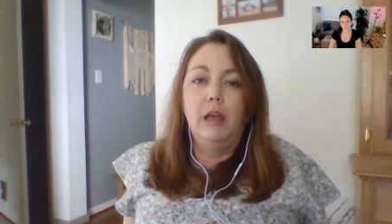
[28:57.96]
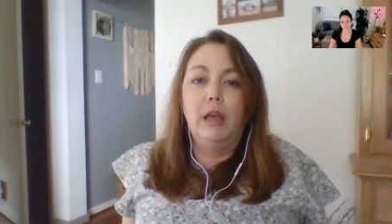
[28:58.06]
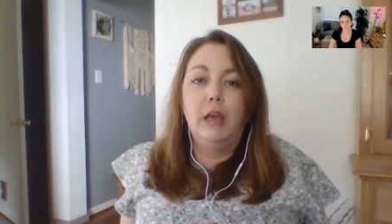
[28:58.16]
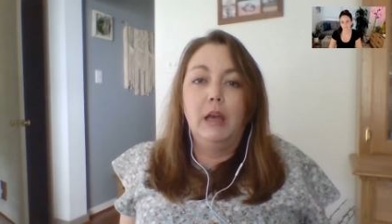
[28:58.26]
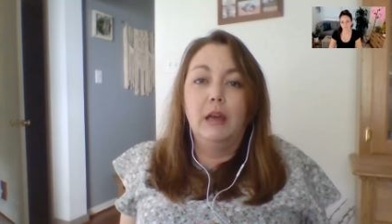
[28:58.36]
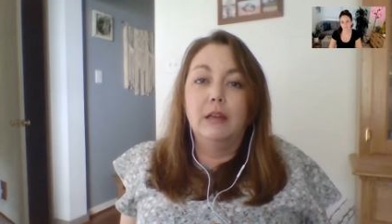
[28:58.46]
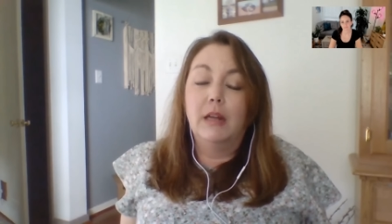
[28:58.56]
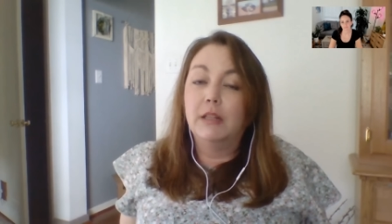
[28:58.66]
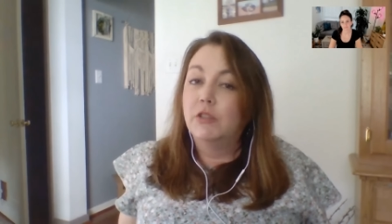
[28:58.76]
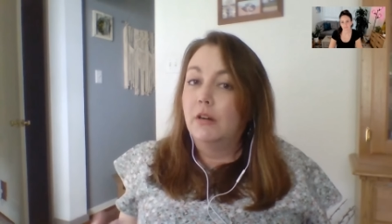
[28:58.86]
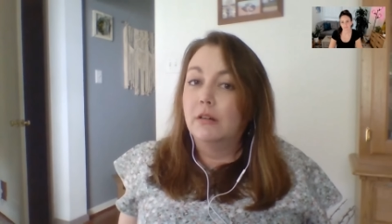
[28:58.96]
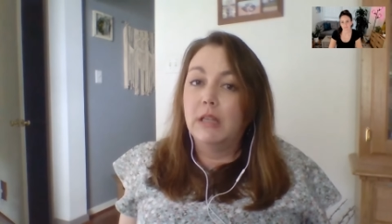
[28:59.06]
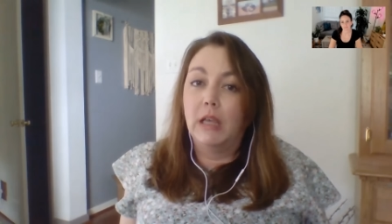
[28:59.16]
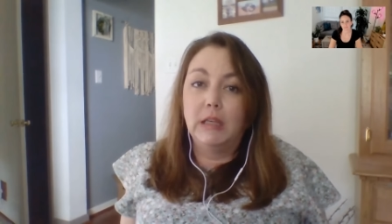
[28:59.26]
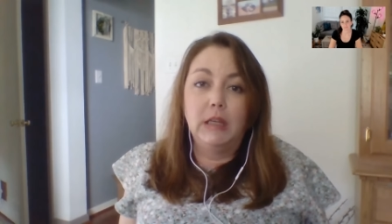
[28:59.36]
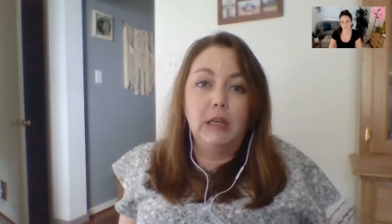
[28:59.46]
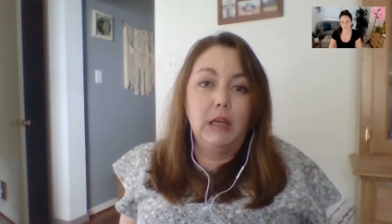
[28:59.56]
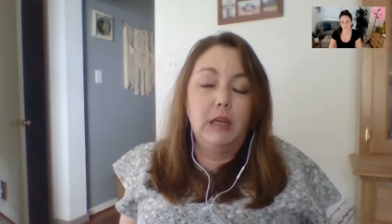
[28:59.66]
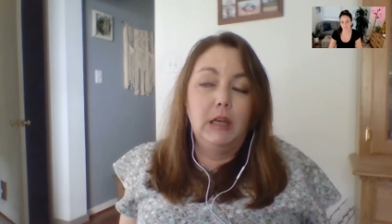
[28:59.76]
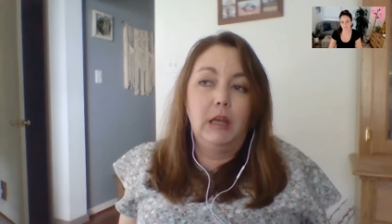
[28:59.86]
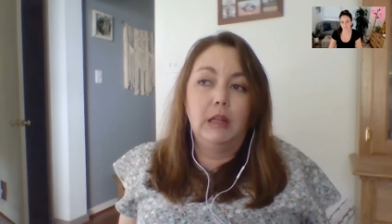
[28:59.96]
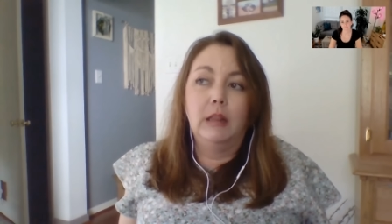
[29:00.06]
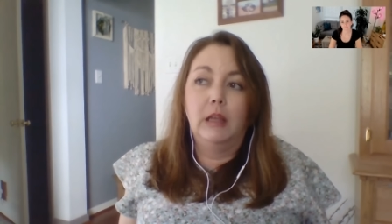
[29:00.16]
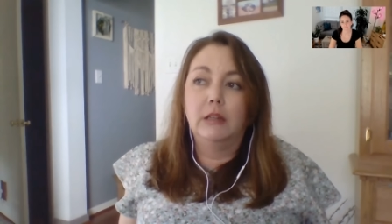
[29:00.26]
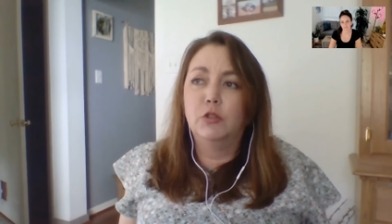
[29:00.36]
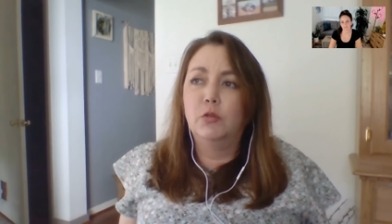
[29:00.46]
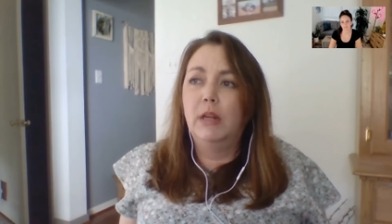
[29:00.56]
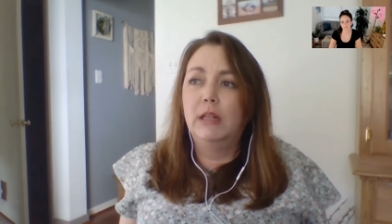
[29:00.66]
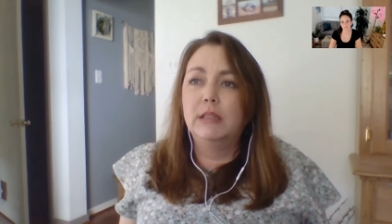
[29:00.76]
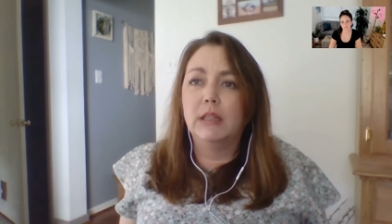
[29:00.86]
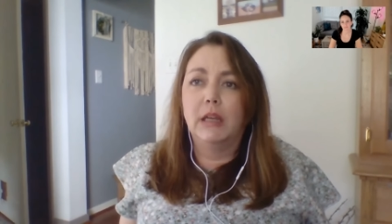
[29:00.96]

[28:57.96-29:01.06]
And I started taking it, and like 2 days